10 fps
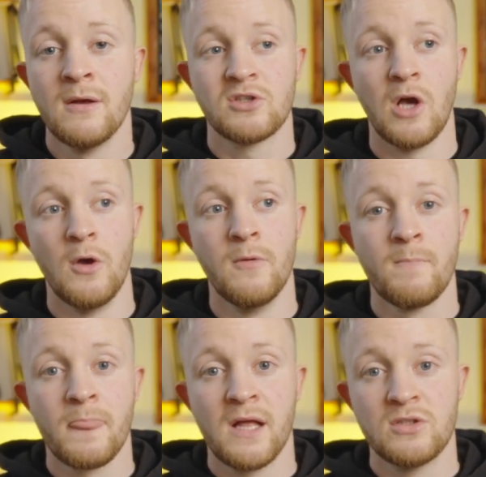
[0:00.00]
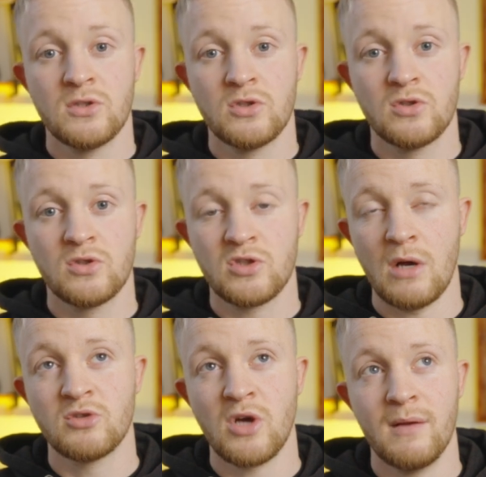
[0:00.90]
So
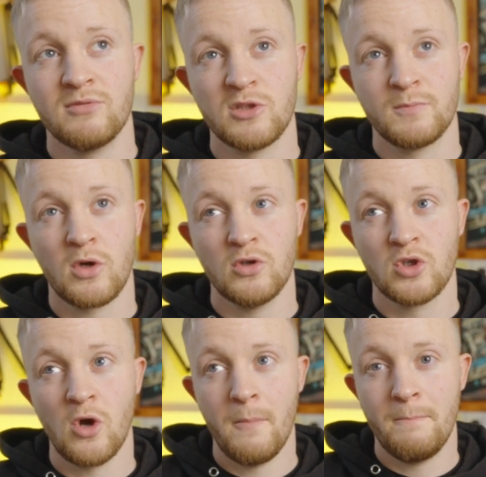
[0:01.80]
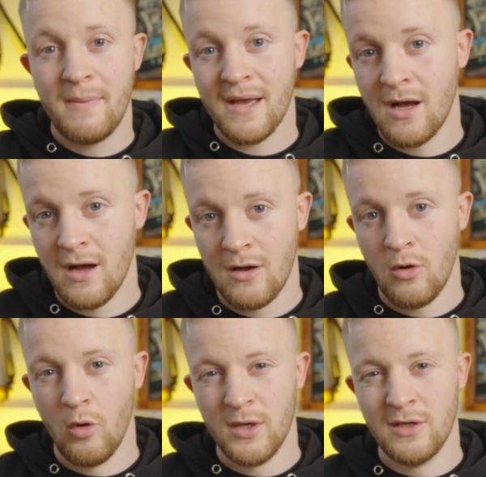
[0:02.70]
sometimes just because you've got a bigger
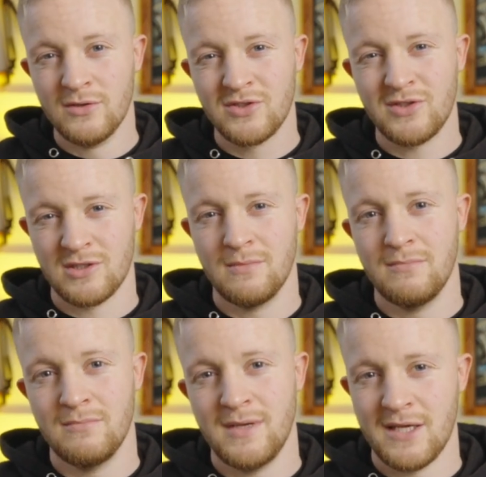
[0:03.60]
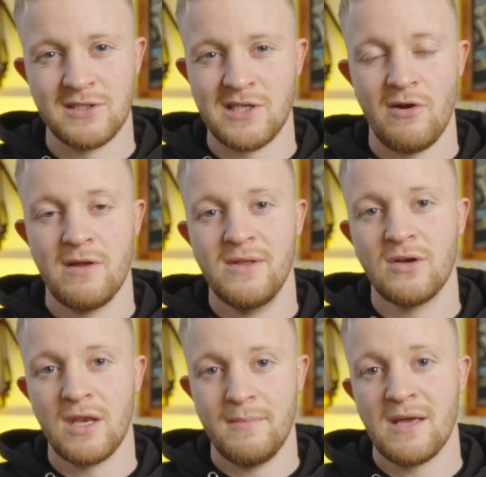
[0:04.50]
audience doesn't necessarily mean
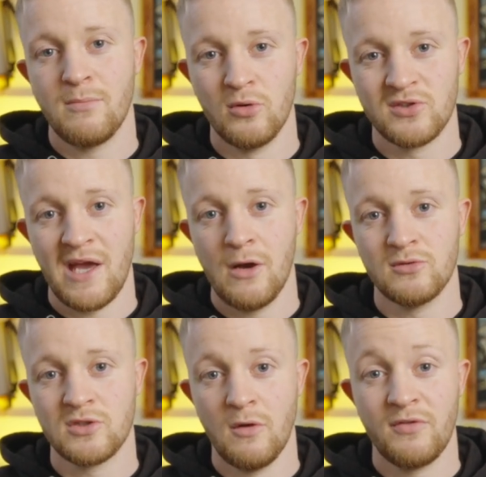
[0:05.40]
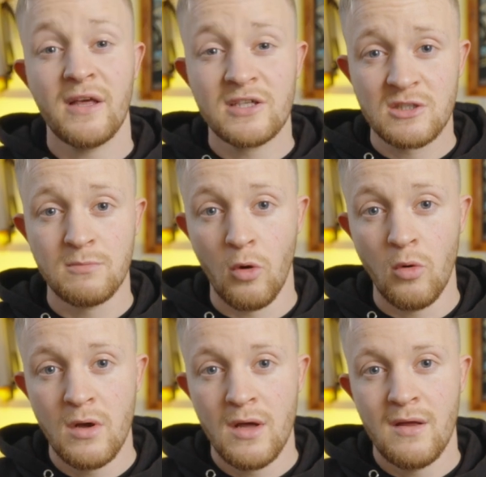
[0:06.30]
you're going to make more sales. So think
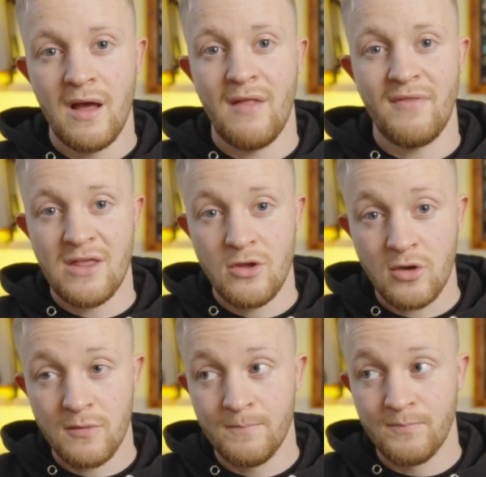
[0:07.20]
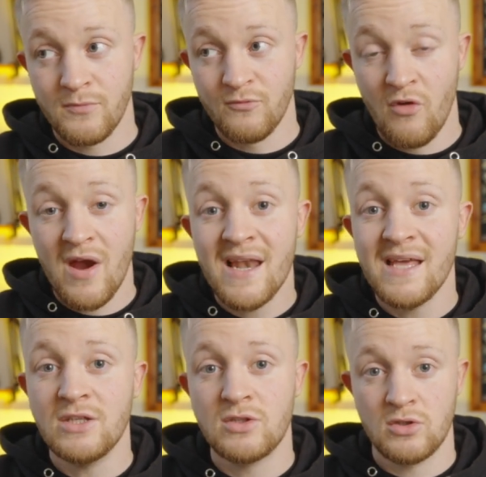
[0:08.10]
small and then you can
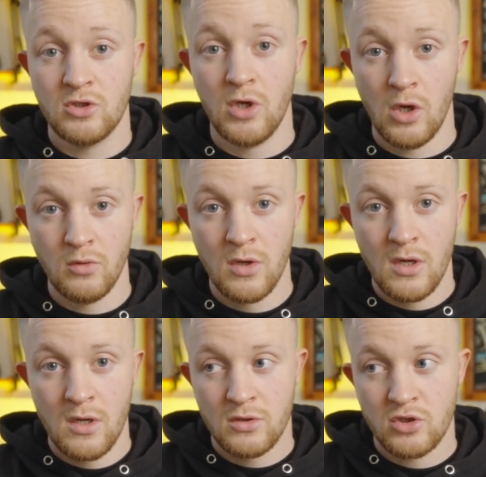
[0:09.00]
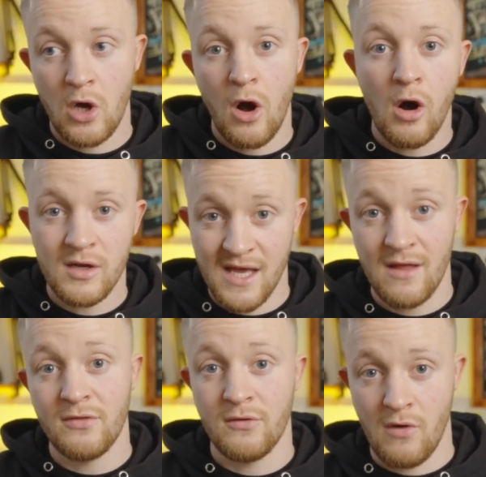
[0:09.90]
really, you know,
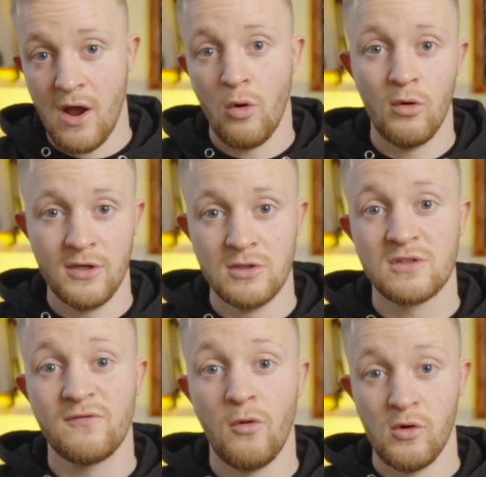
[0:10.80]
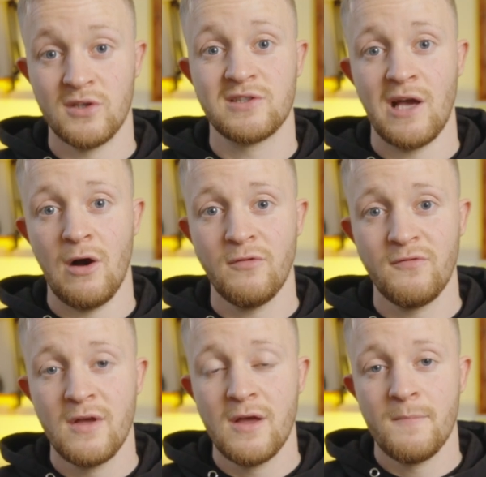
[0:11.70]
target the right audience for
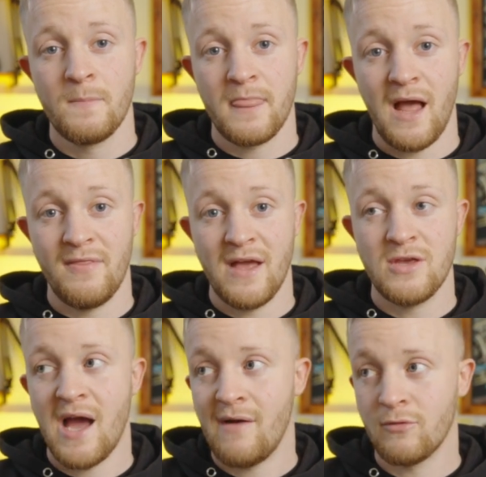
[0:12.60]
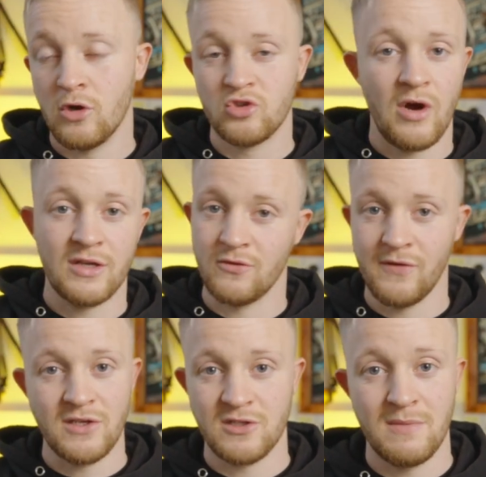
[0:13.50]
yourself and then you haven't got to try to
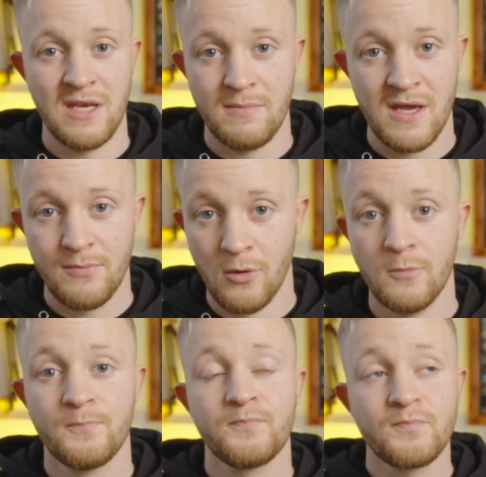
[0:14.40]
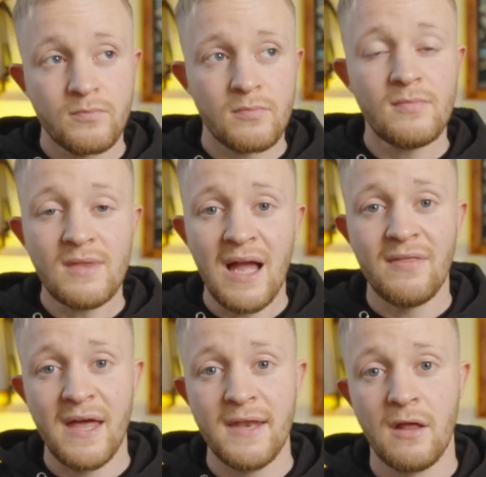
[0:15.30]
reach as many people.
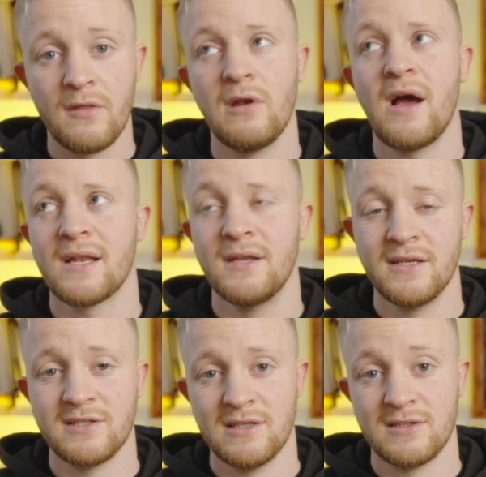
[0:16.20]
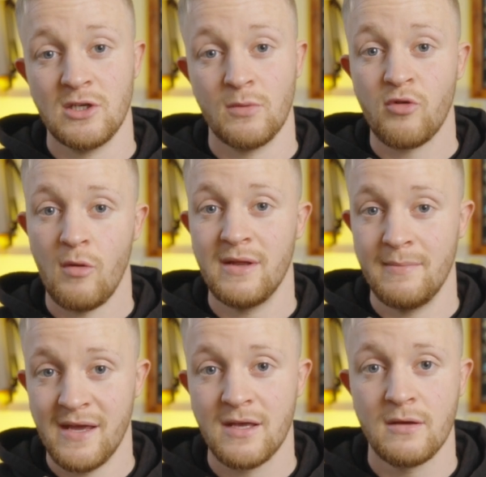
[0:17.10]
And then the likeliness is that you'll probably
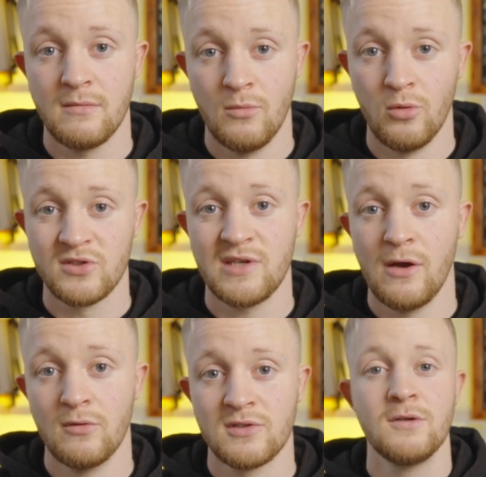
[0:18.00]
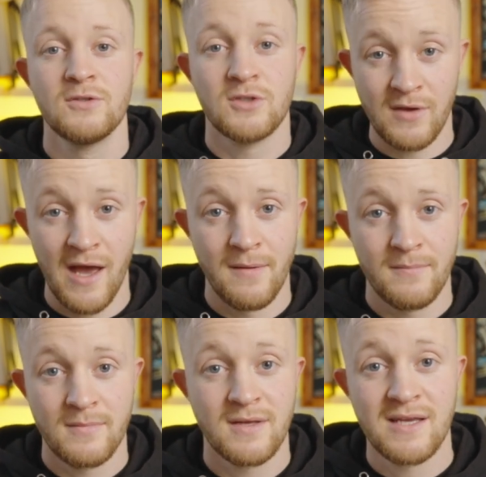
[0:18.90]
make more sales. So yeah,
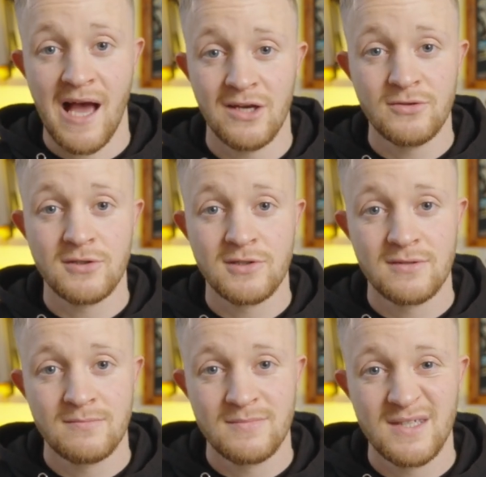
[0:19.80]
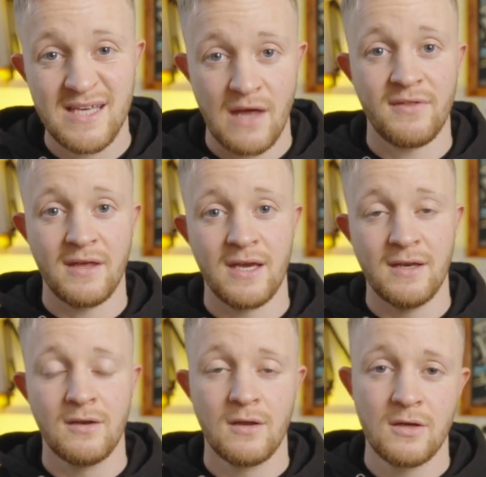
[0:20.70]
calendars, get
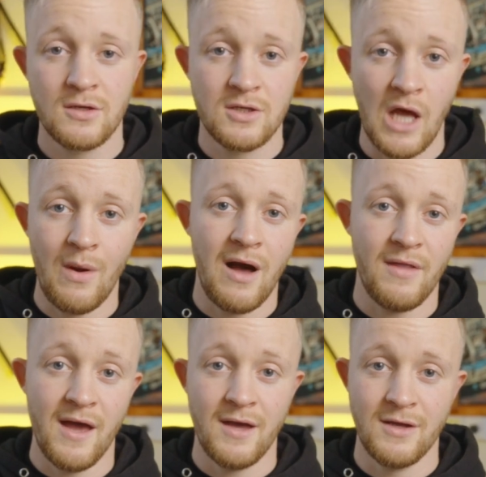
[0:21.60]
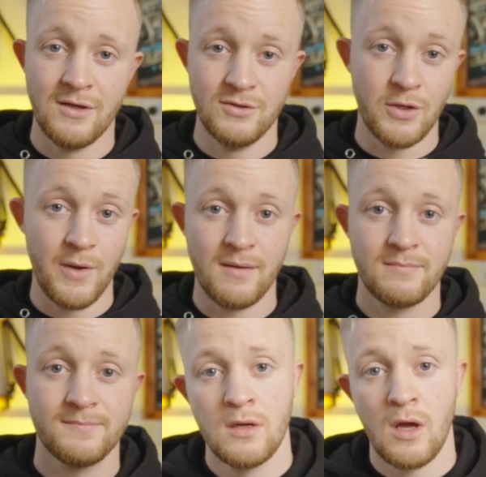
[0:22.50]
thinking, go out there and do it.
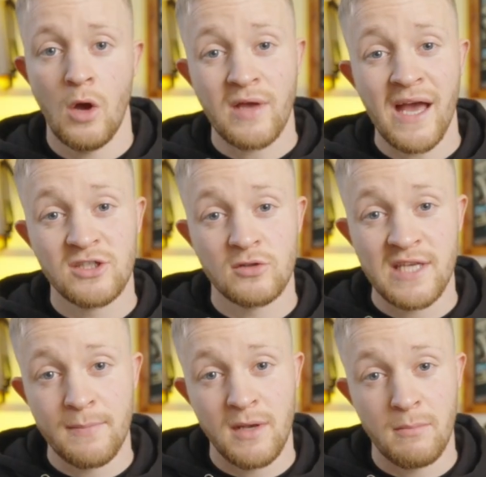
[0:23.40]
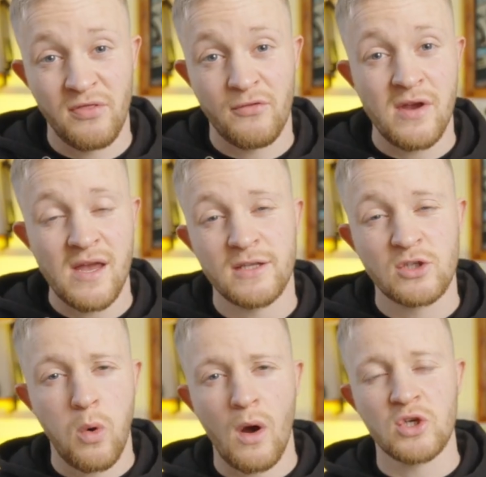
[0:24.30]
Okay, so tip number three, and it's
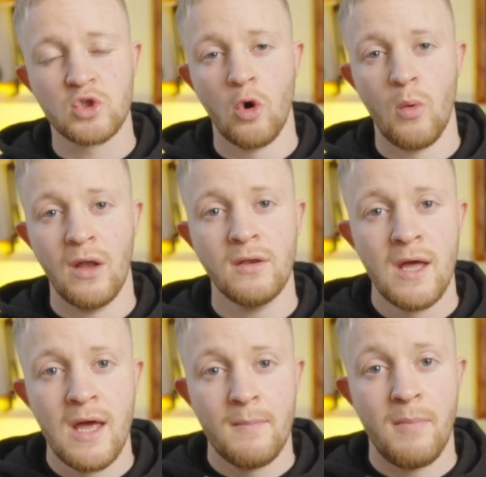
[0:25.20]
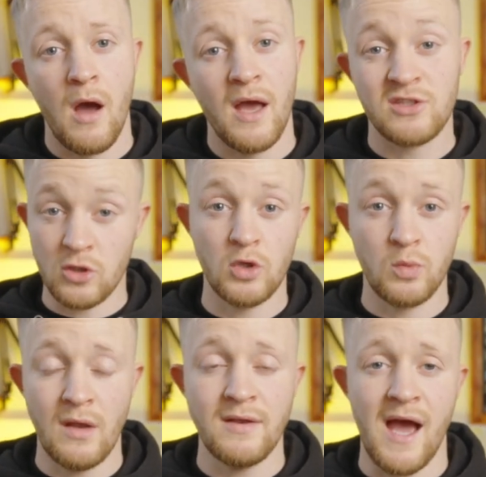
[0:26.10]
quite a short one, but it's a good
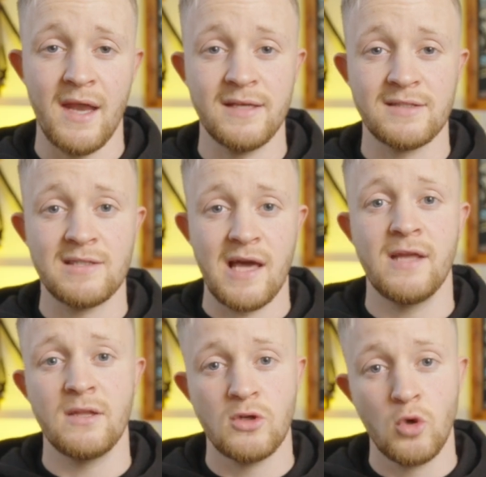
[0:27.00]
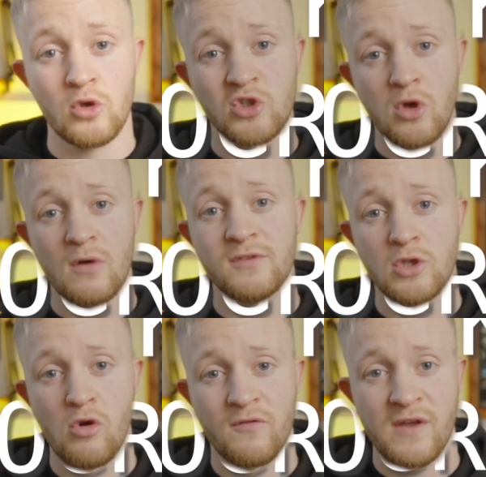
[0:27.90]
one, and it's selling your stock
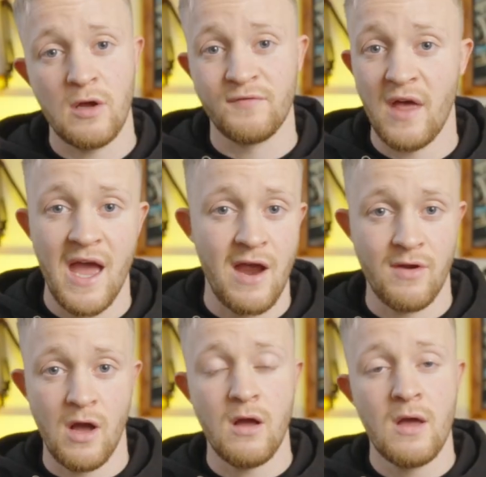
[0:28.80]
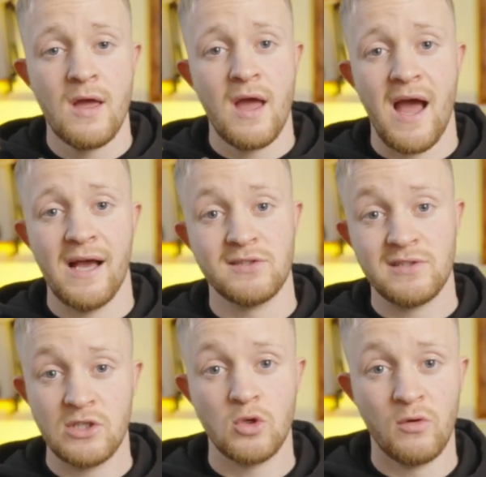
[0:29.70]
photography of the area as
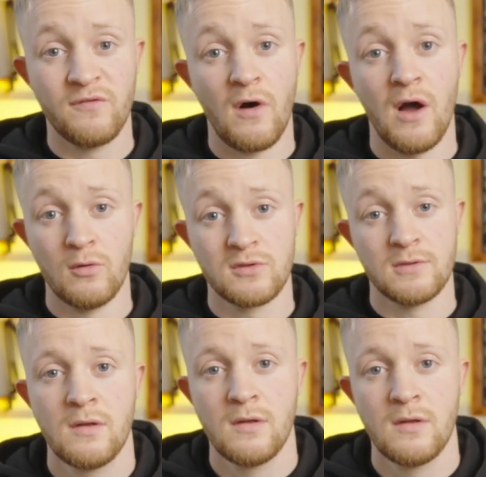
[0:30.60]
digital files.